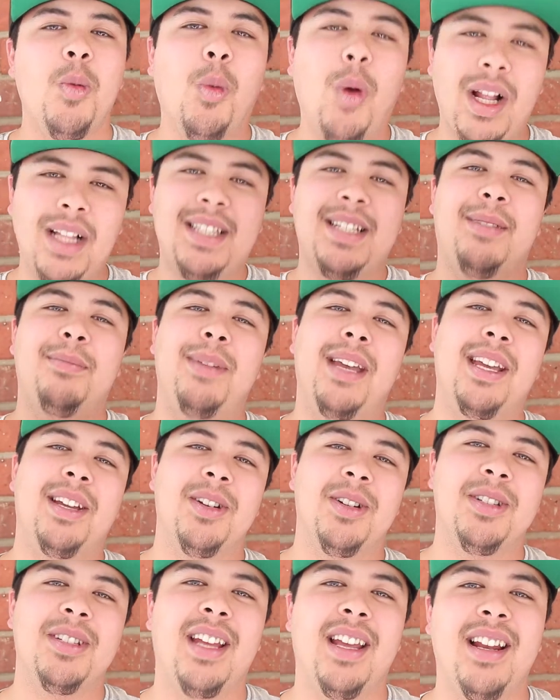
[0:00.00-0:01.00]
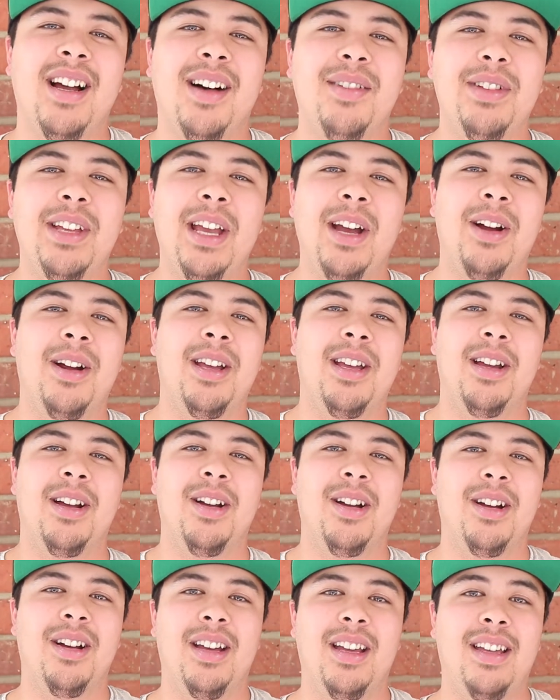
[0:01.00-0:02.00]
What's up makers, Nate Javier
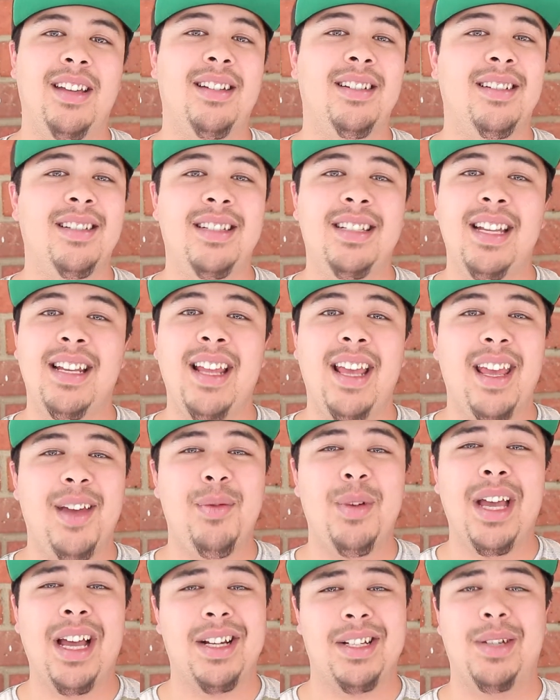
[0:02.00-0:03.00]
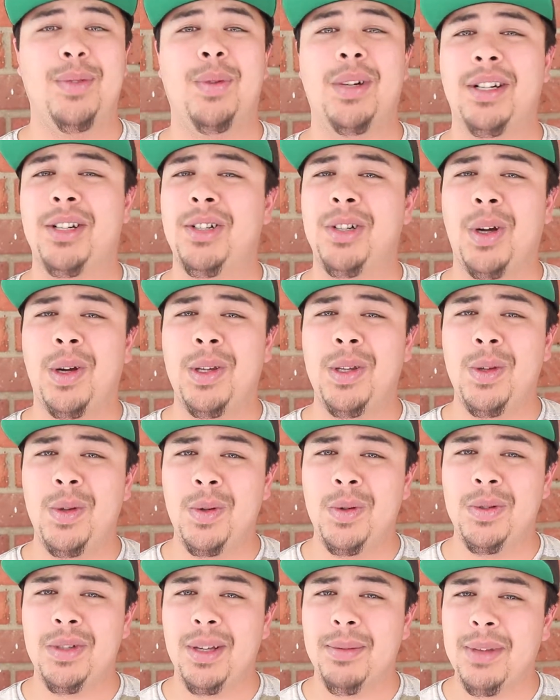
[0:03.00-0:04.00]
here, and today we actually want to show
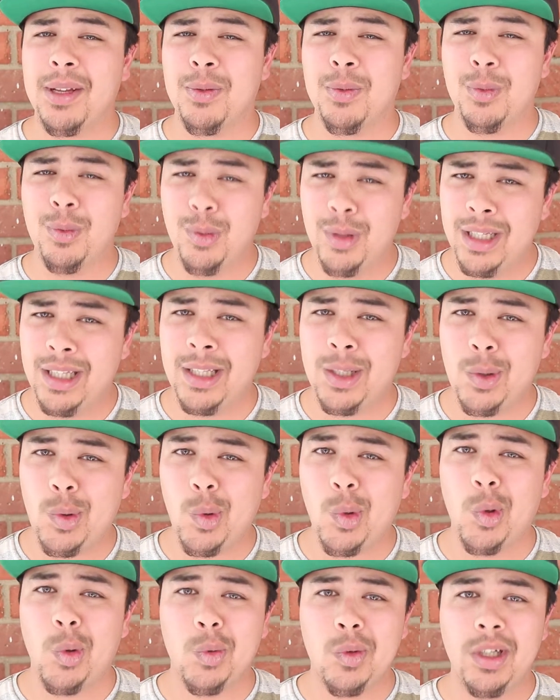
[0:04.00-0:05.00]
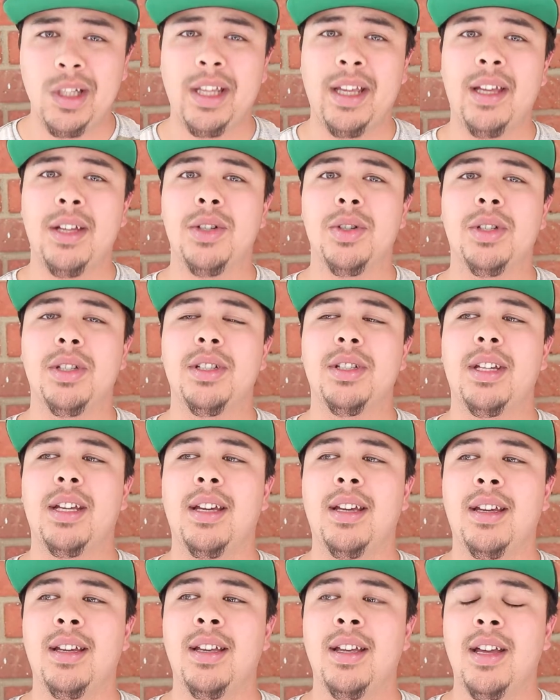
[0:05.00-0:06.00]
you something really cool, really
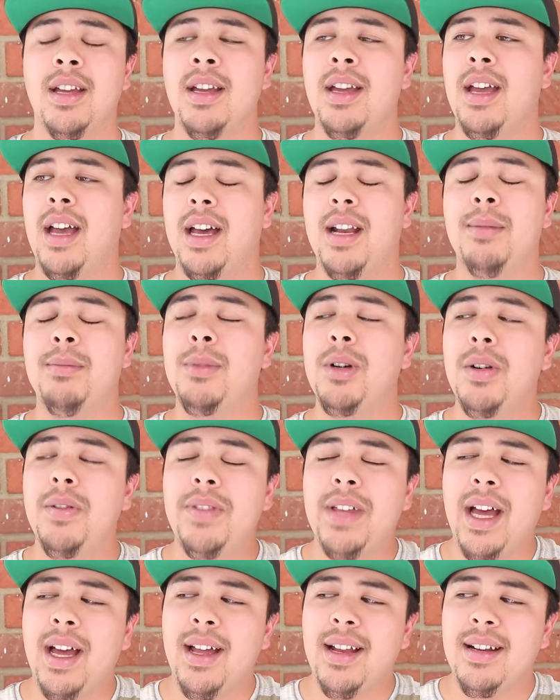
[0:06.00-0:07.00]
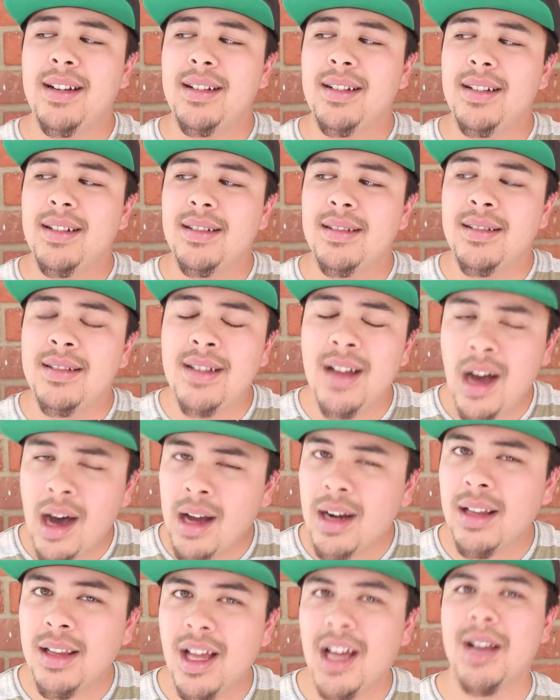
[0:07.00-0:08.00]
interesting, and a move that
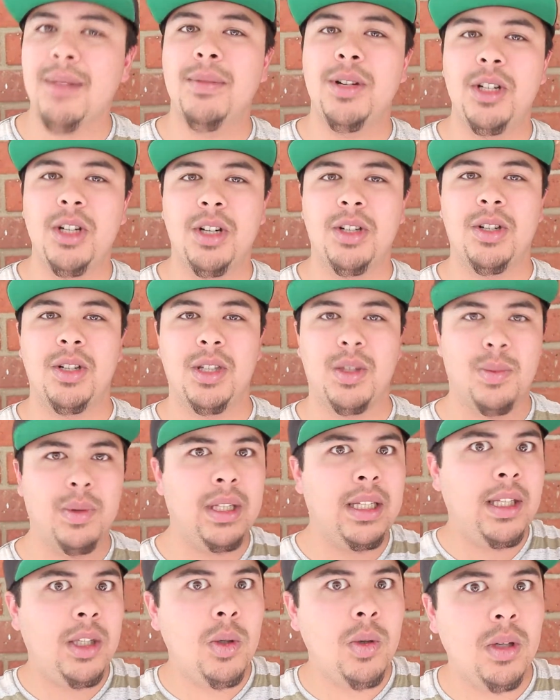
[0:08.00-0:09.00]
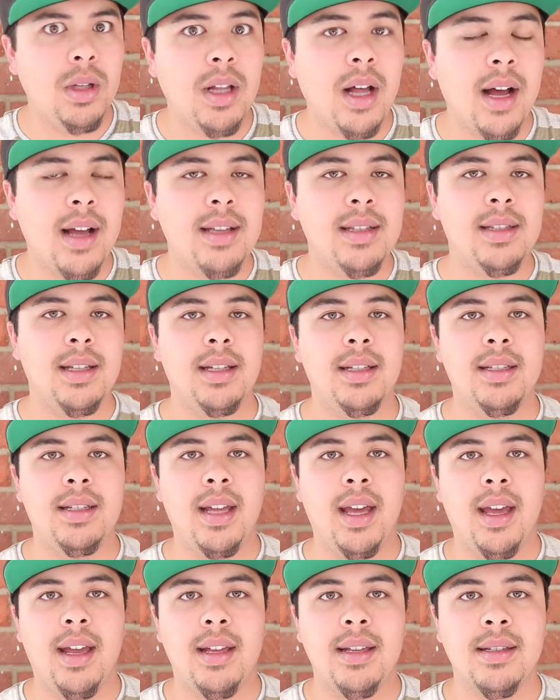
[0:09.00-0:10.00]
not a lot of magicians really utilize these
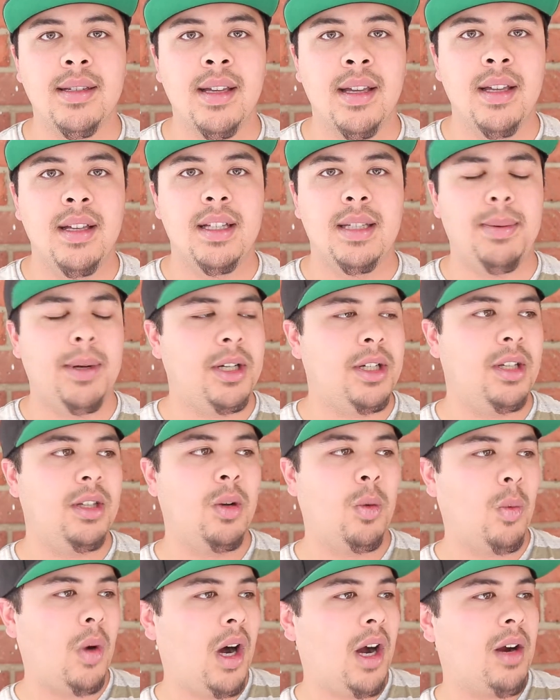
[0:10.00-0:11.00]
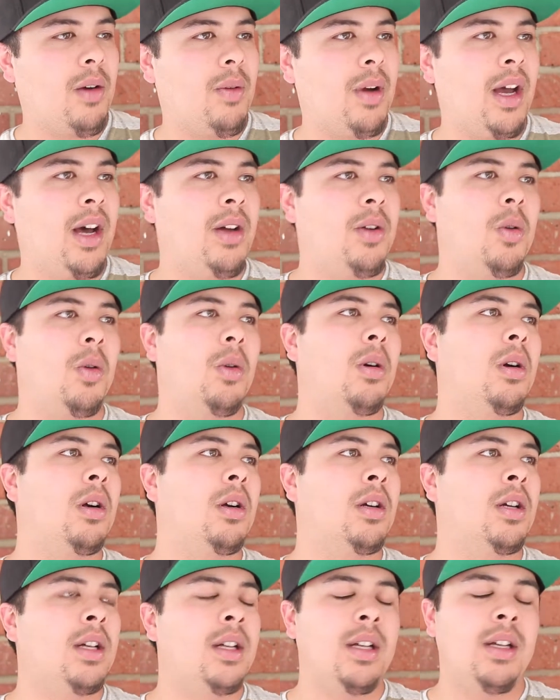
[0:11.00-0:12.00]
days, especially in their walk around
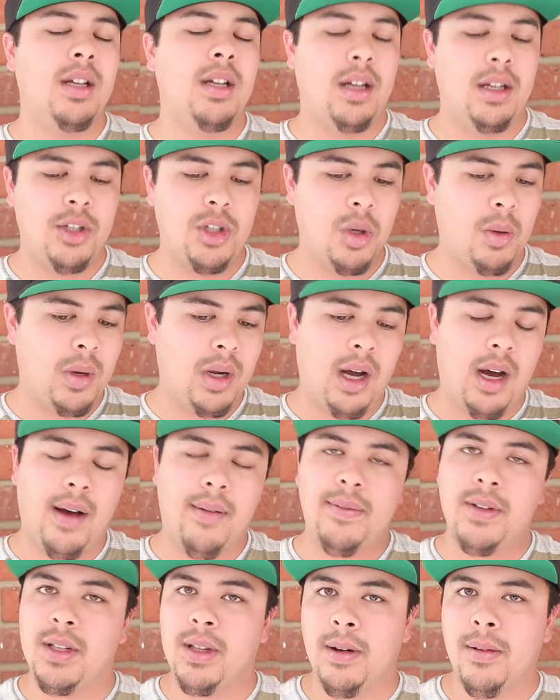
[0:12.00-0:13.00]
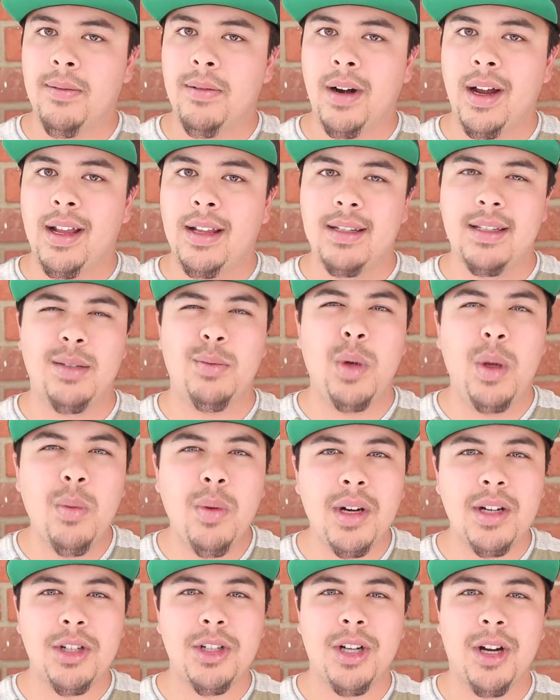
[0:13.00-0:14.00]
or showing off to their friends. And we
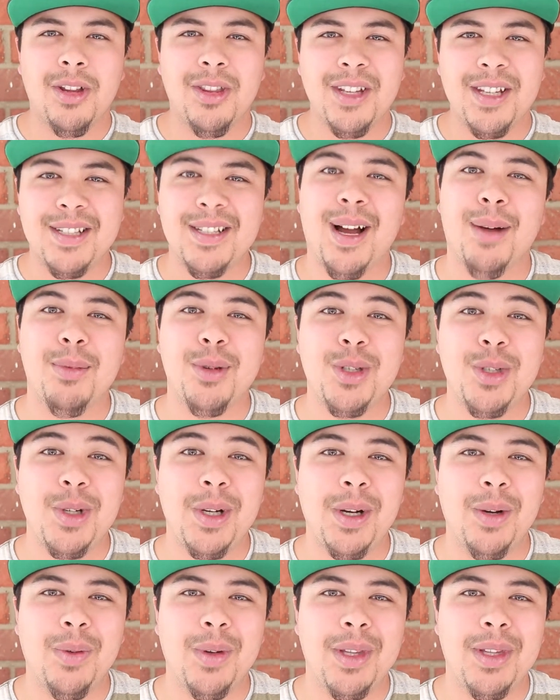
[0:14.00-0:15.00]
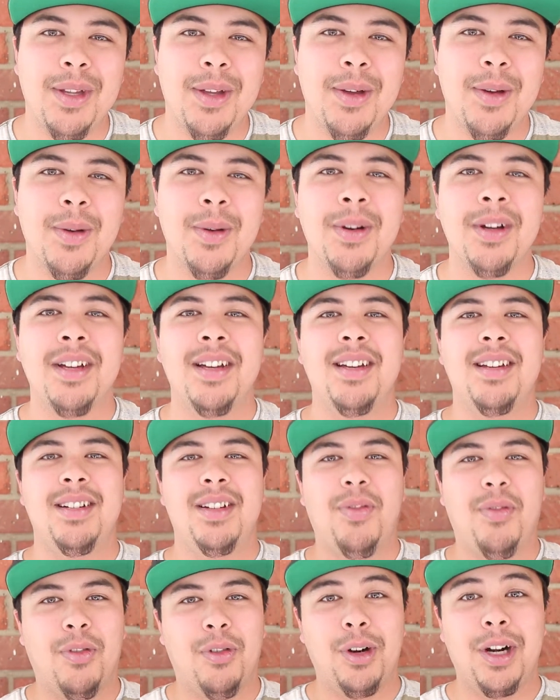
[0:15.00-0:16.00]
want to share this opportunity with you
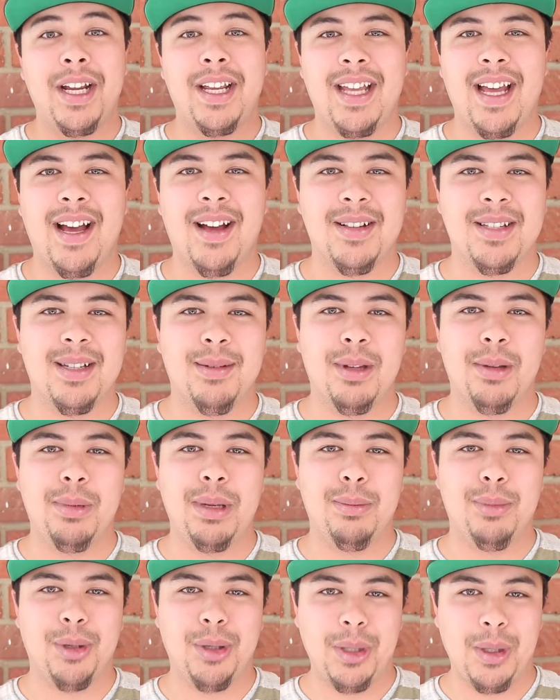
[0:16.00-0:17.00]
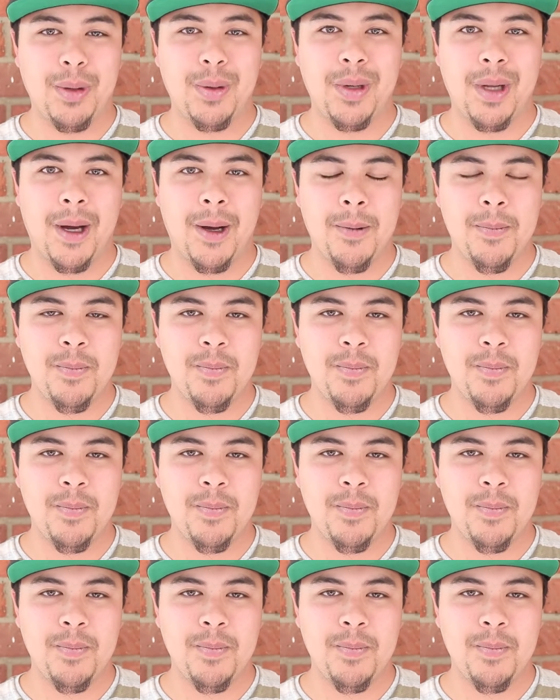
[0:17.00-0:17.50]
to freak out some of the people you know.